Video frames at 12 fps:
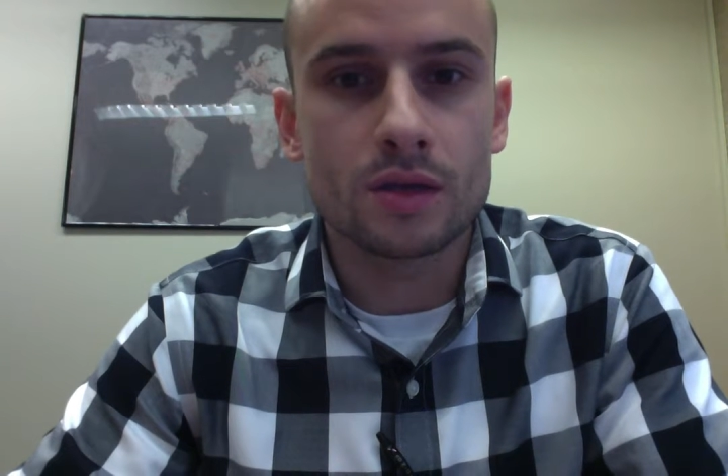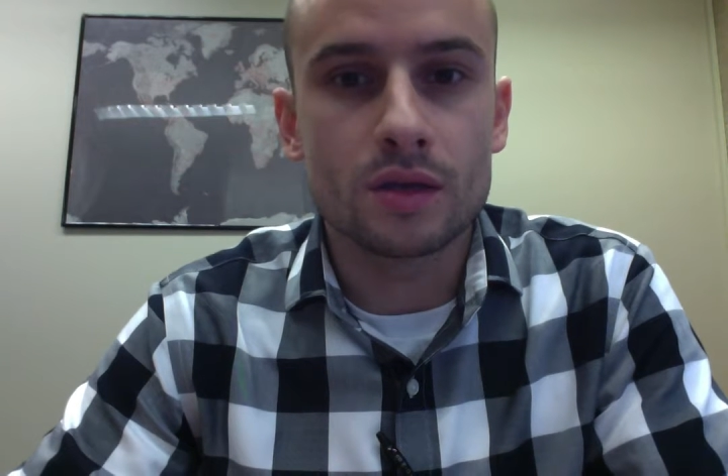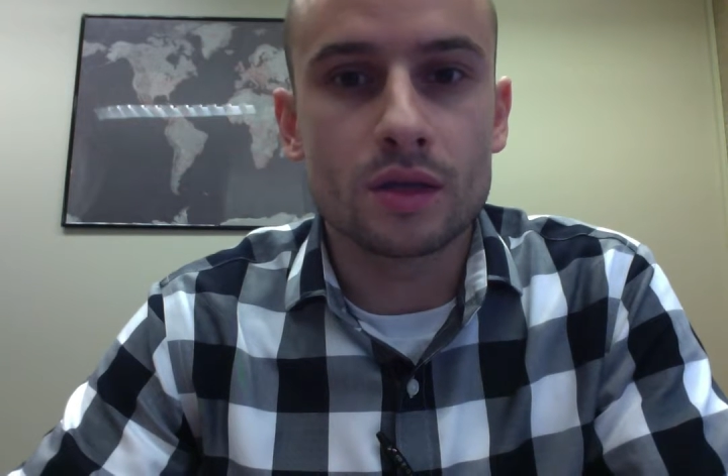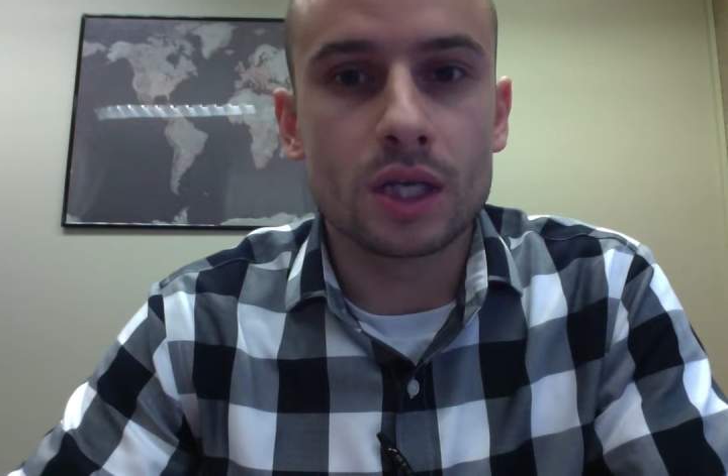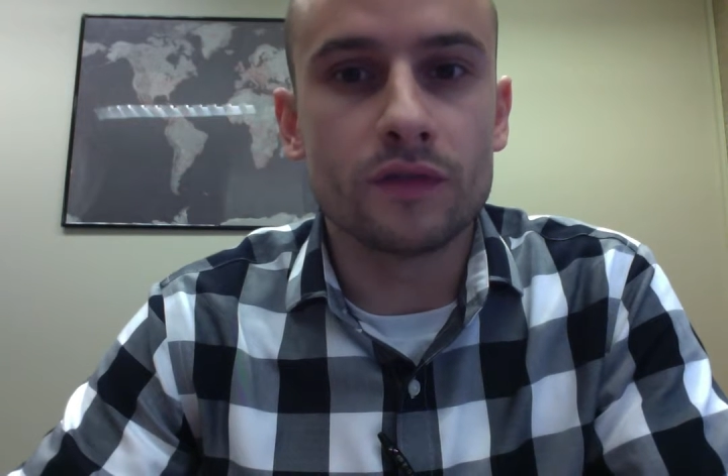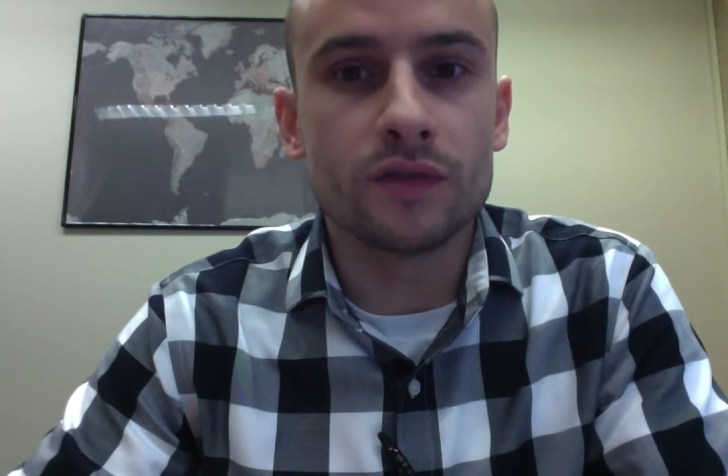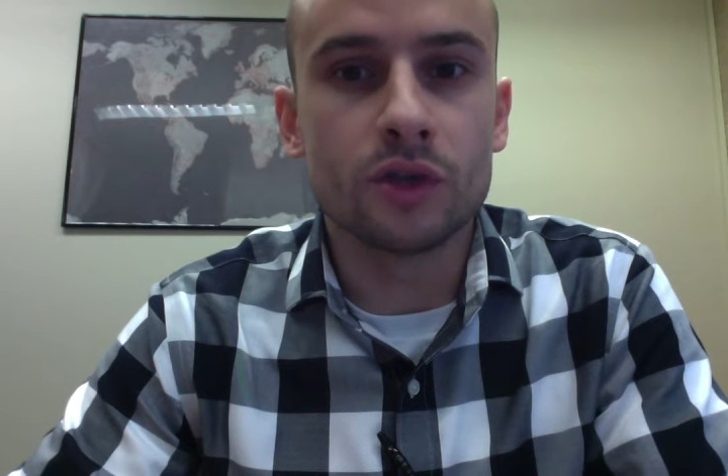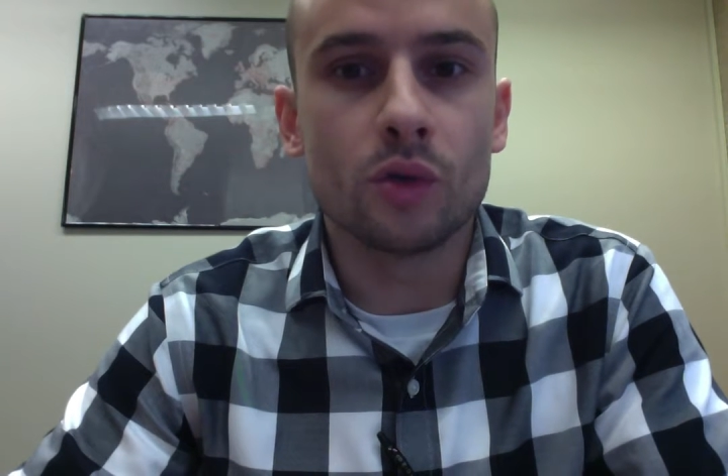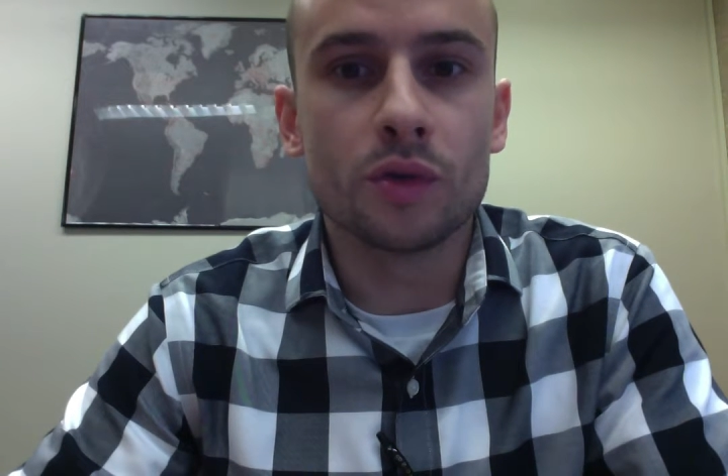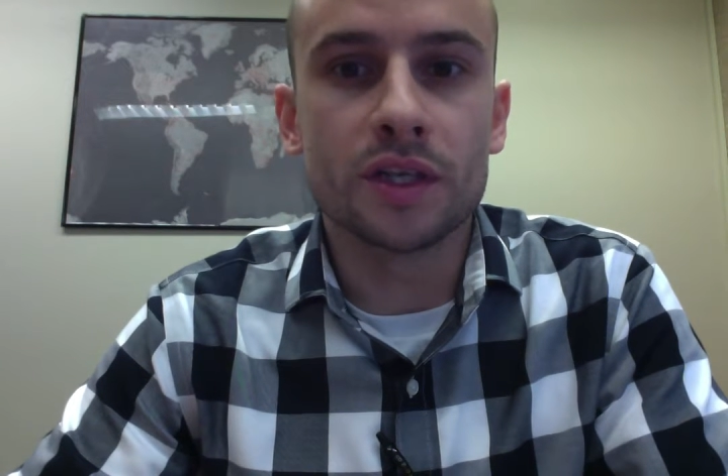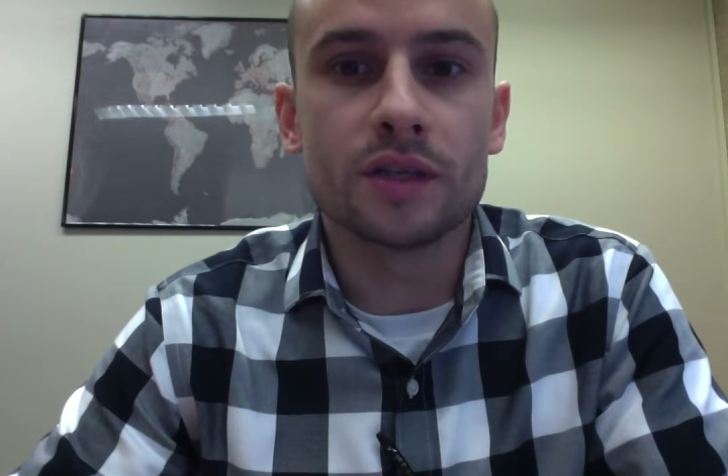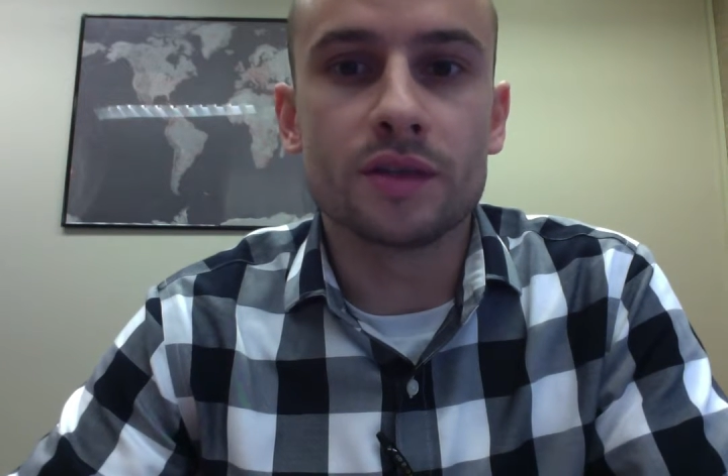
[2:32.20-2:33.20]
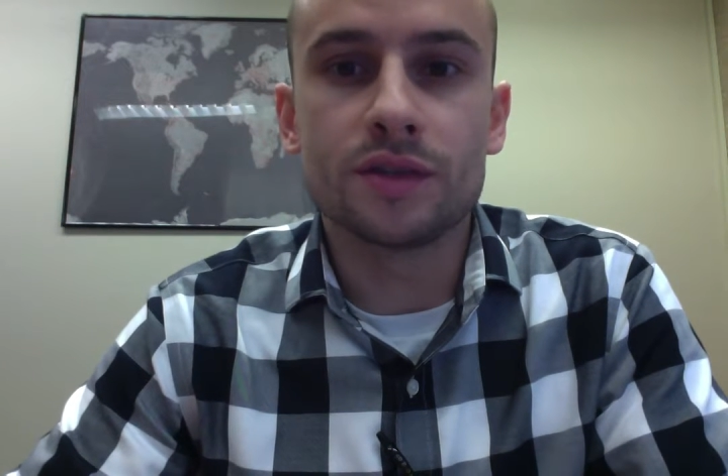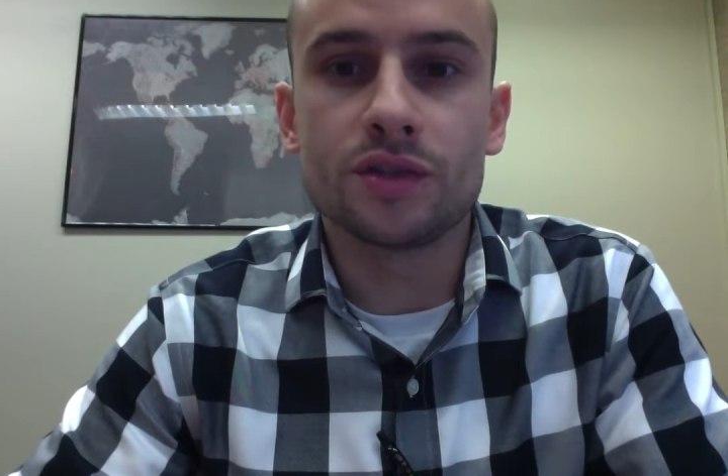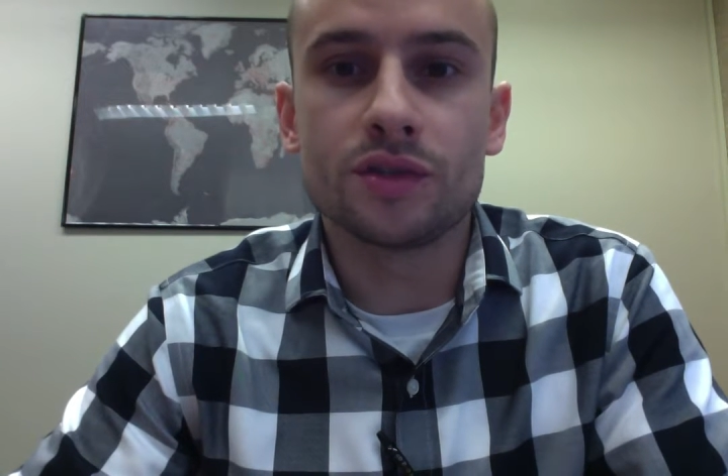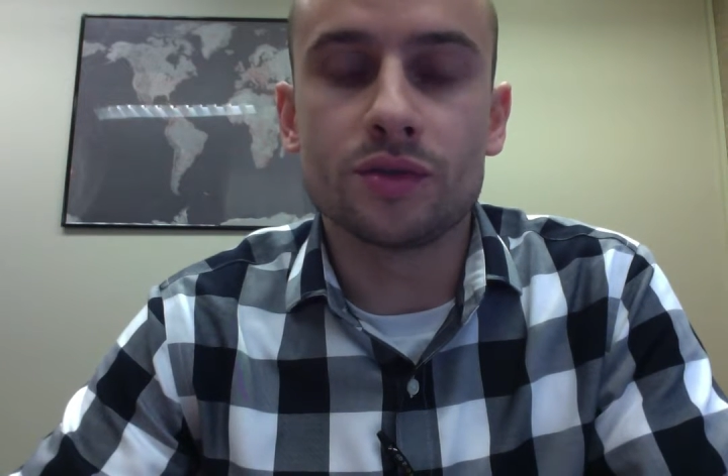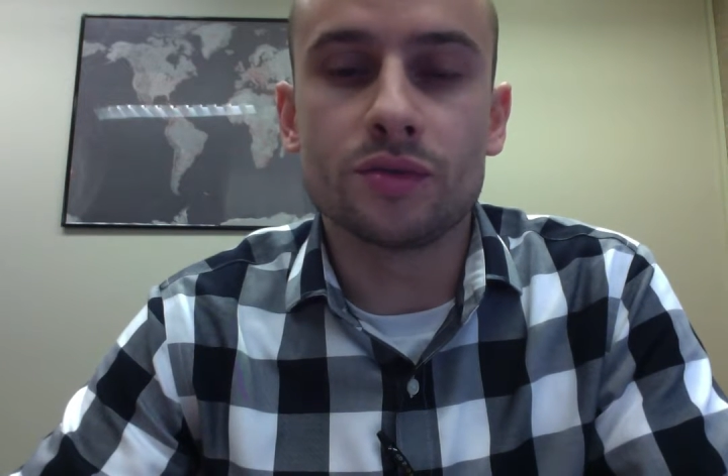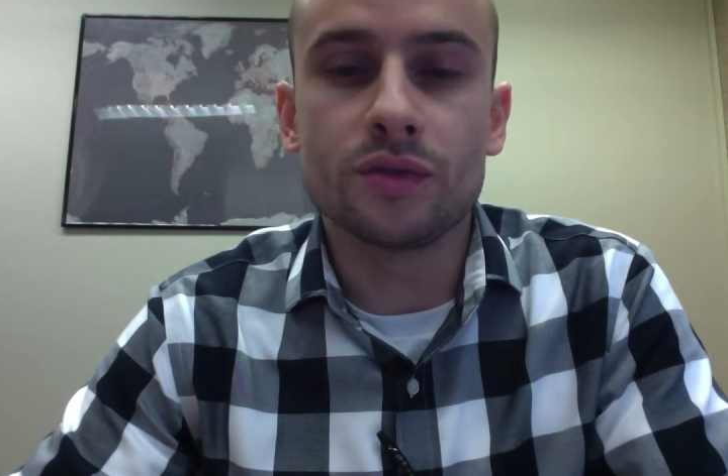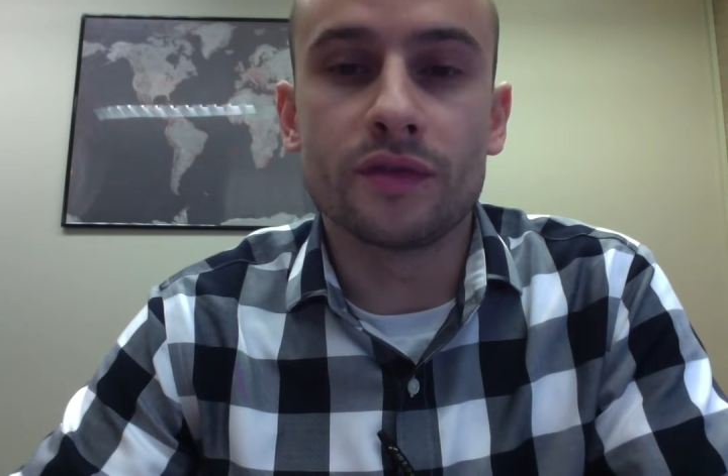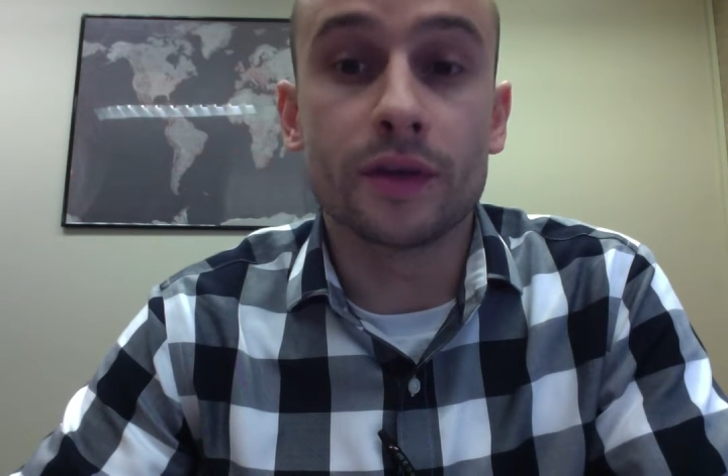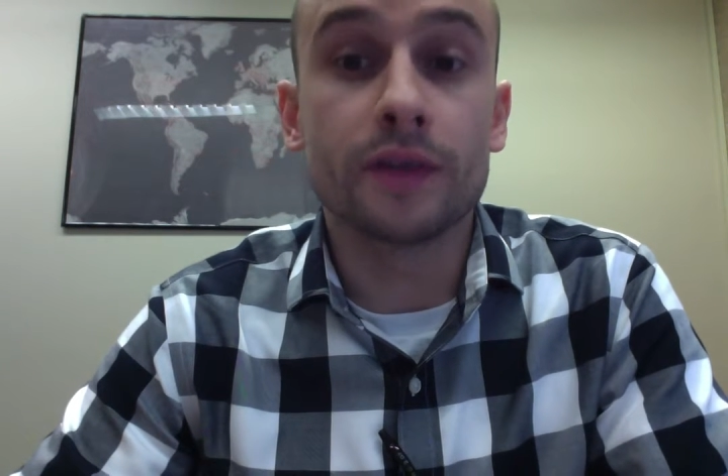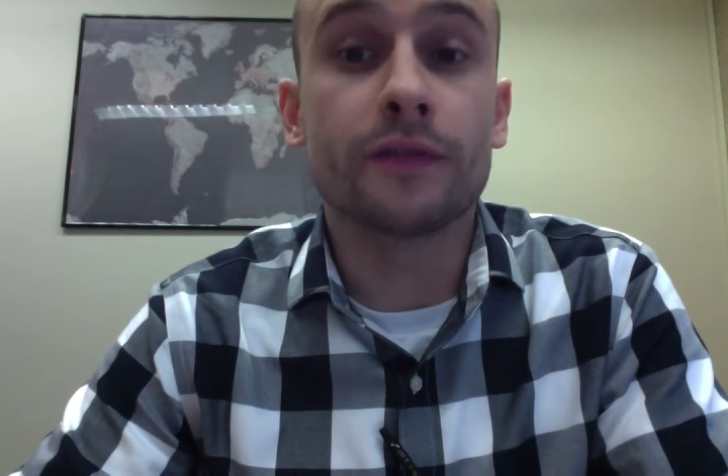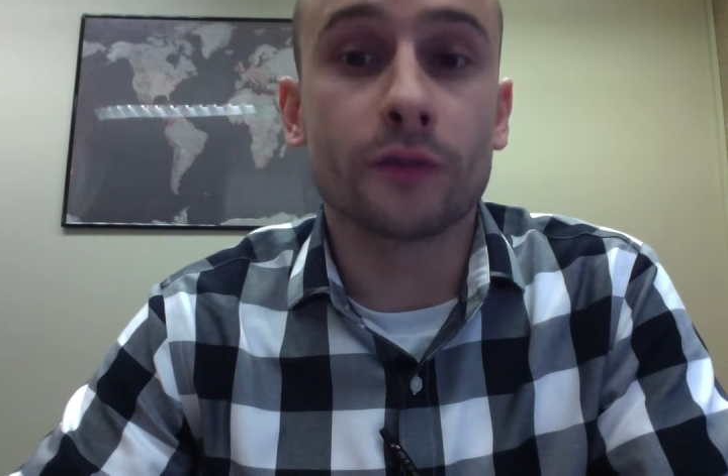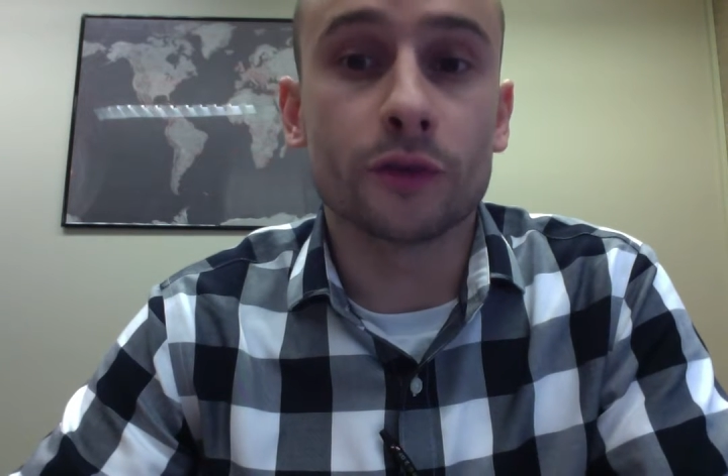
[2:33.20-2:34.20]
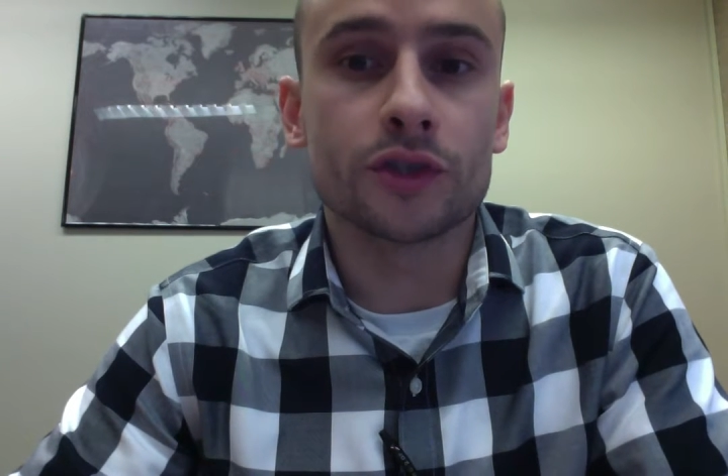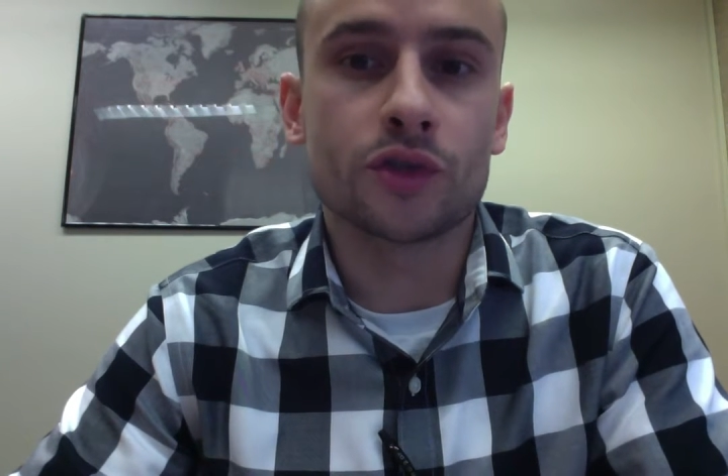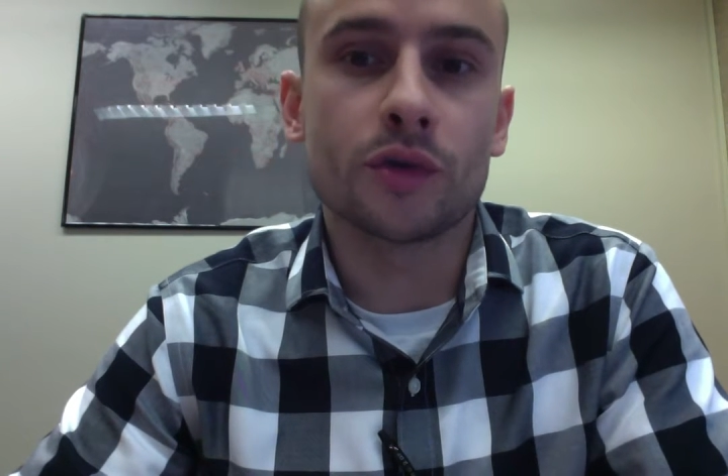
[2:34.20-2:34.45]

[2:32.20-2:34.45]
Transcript: Even going into the very first